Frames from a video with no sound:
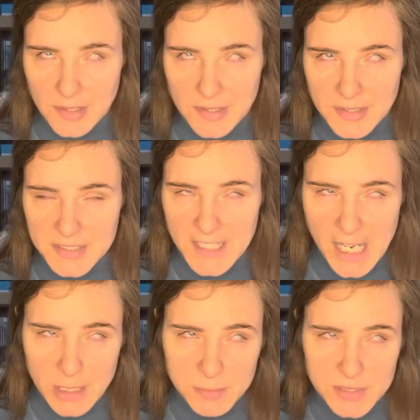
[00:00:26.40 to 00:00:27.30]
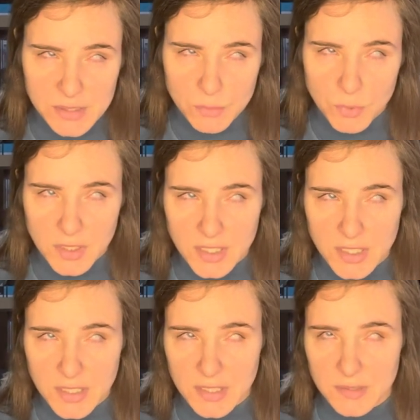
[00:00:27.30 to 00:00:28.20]
The tabs
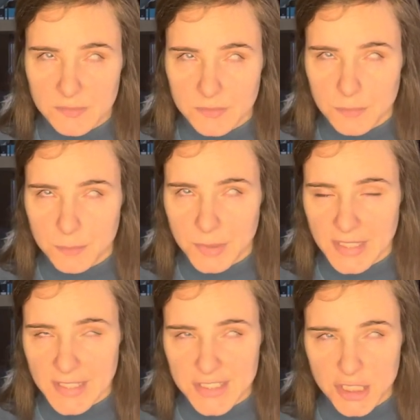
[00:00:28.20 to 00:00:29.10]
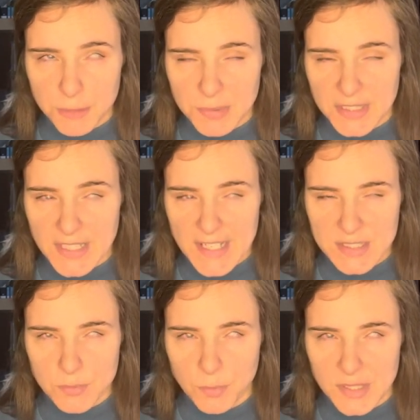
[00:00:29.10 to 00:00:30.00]
were being interpreted as
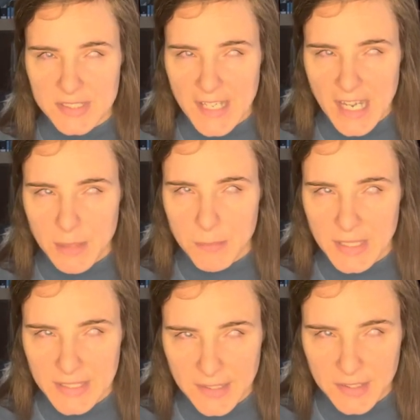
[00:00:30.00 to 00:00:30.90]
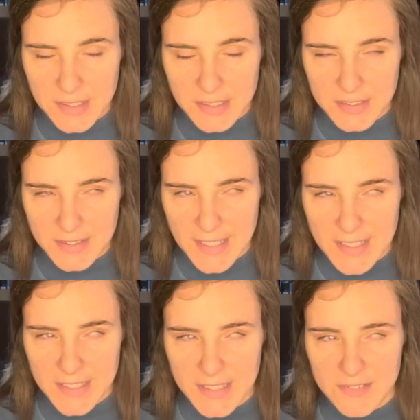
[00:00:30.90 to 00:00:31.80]
one tab and I couldn't click on
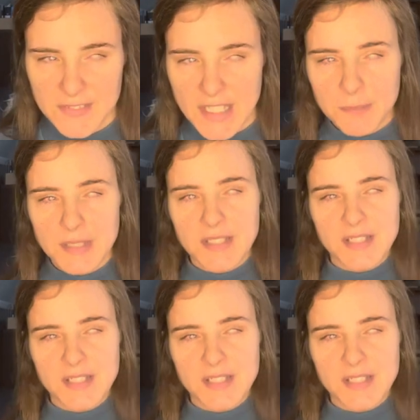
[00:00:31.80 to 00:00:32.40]
any of them.